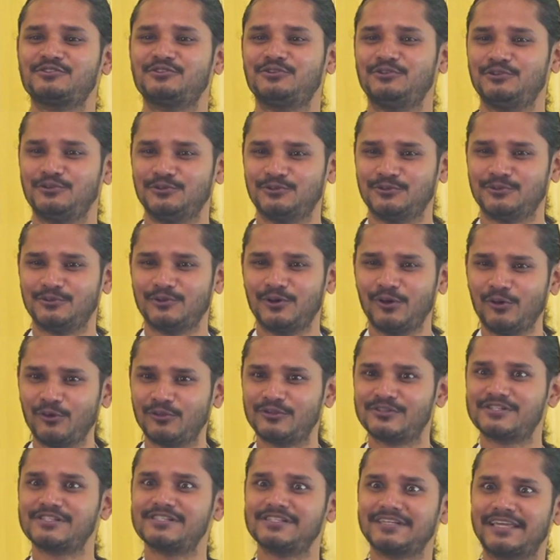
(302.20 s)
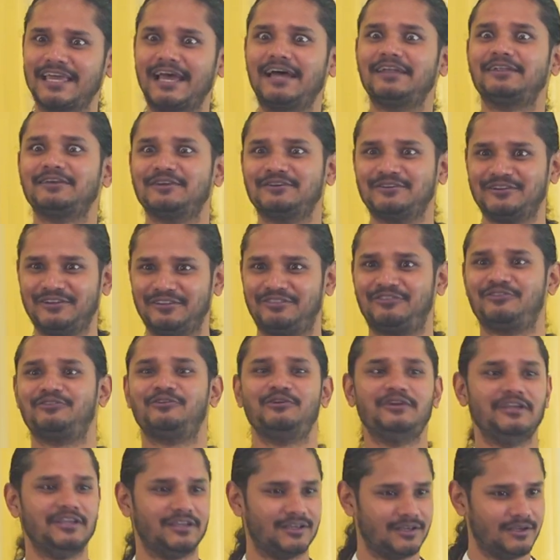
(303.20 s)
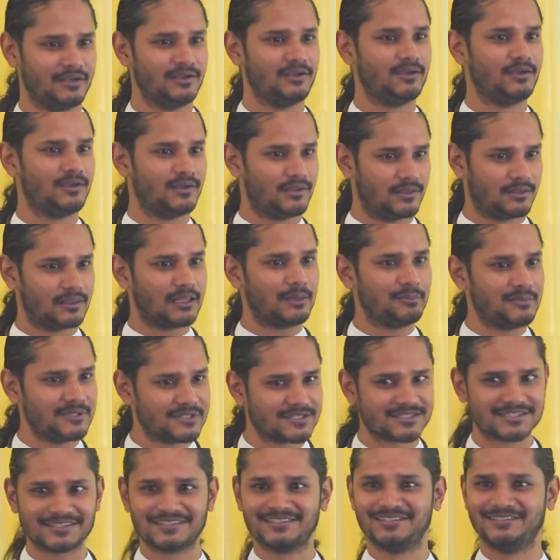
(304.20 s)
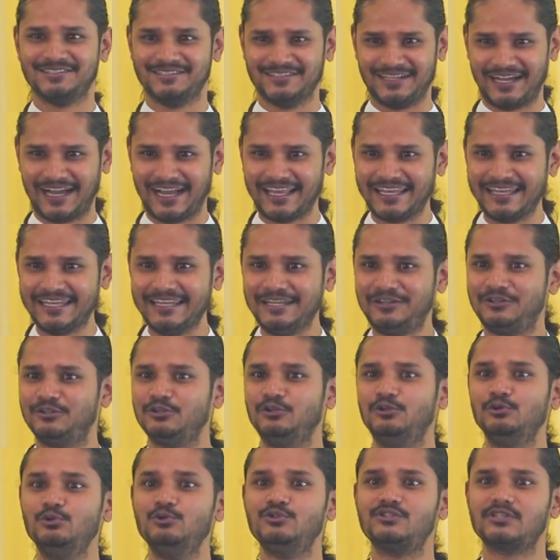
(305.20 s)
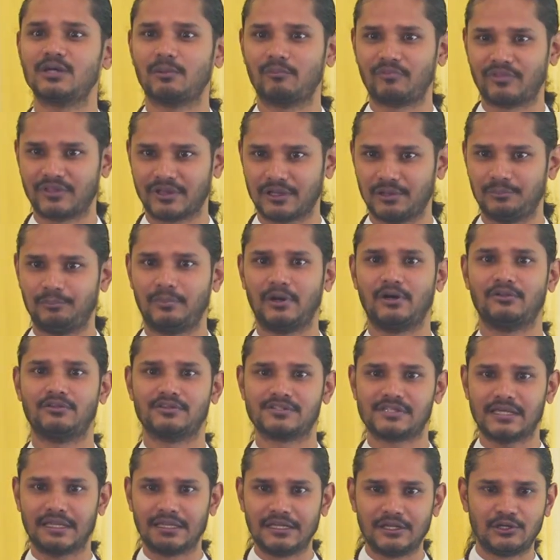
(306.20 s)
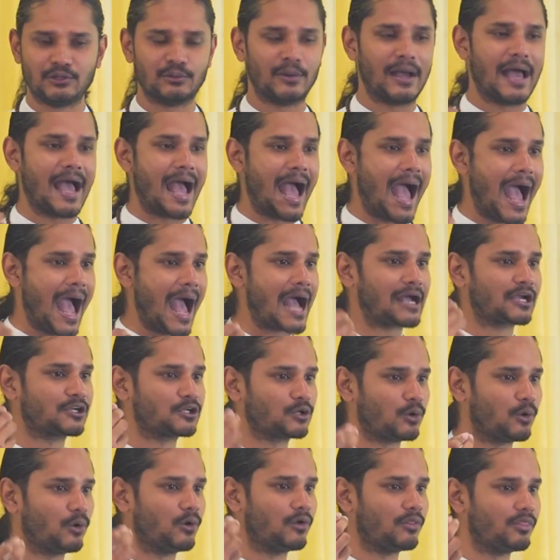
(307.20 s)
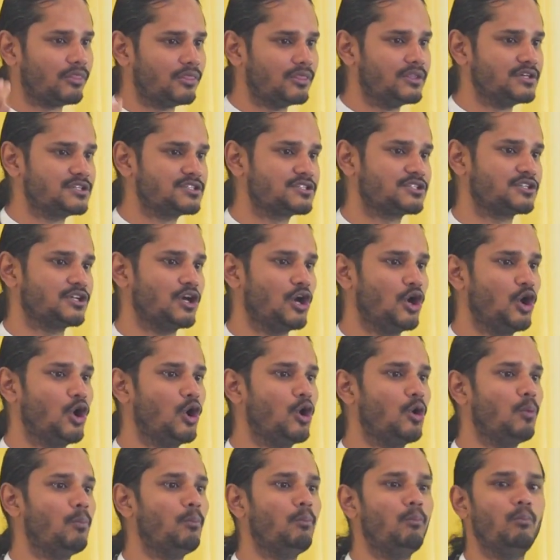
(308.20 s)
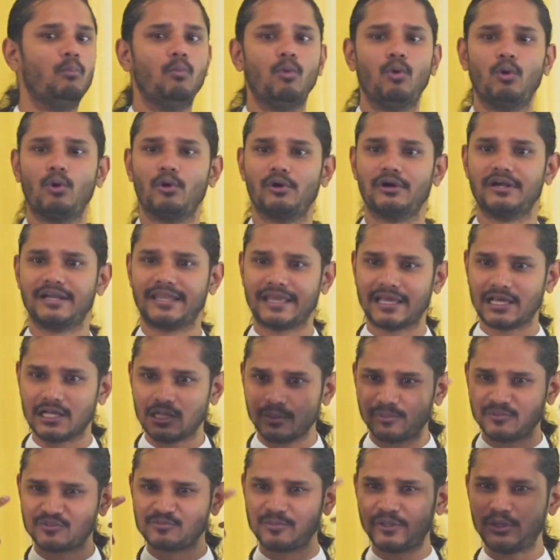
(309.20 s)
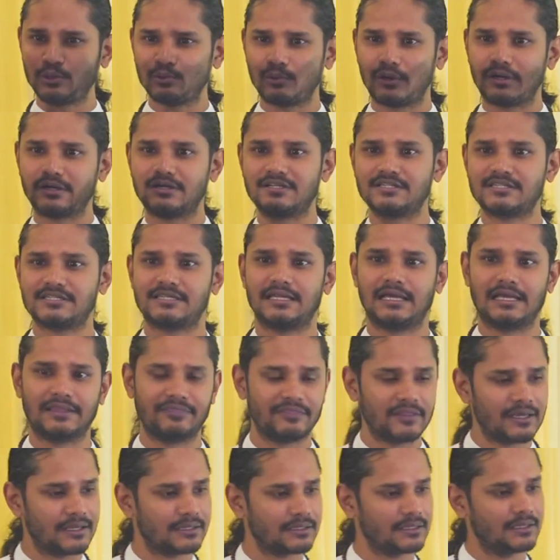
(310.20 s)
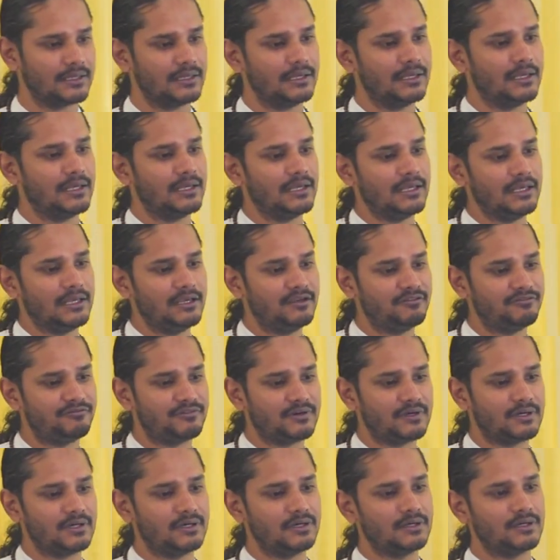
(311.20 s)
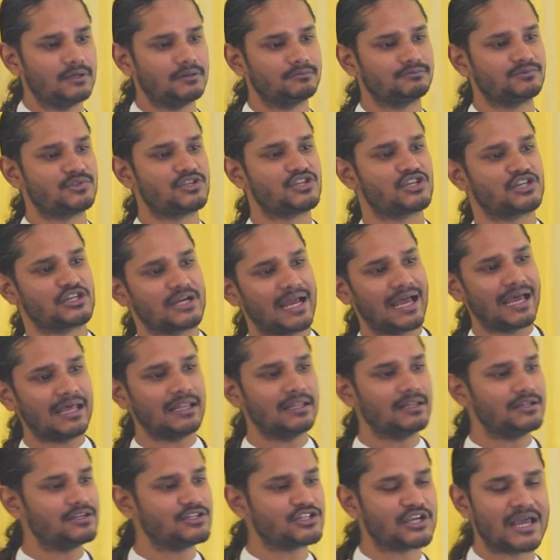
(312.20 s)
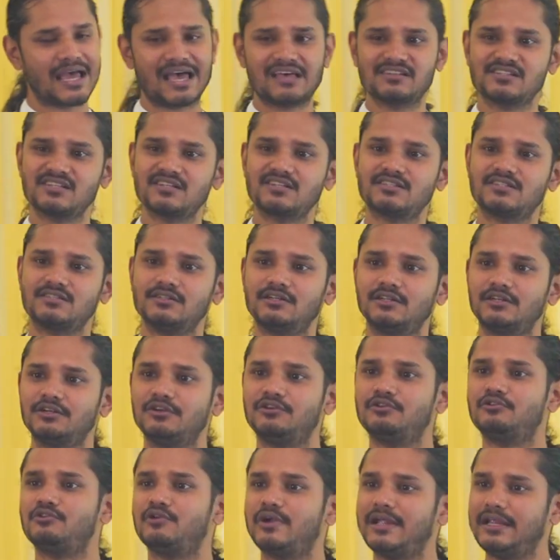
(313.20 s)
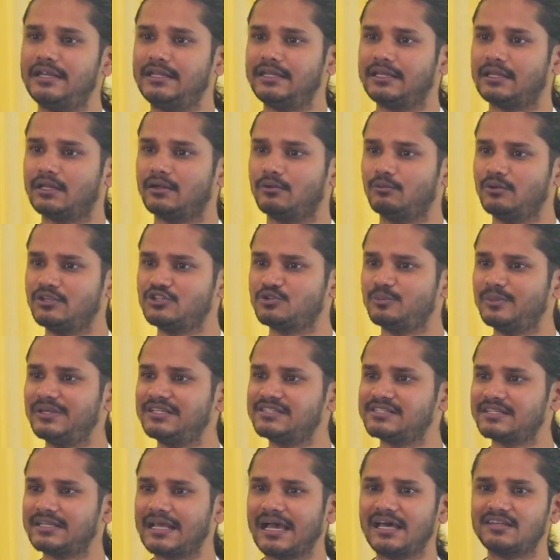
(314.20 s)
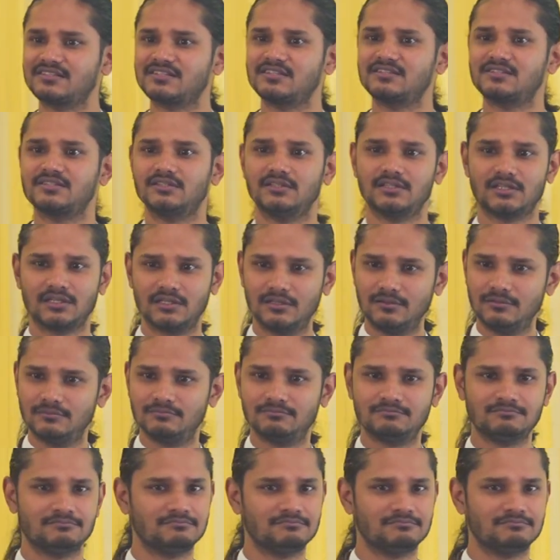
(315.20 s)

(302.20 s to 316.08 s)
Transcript: through. Oh, this is a category three. That means I need to do something about this. I need to act on this more. It helps me to understand that if a challenge has a certain rating, which means it has a certain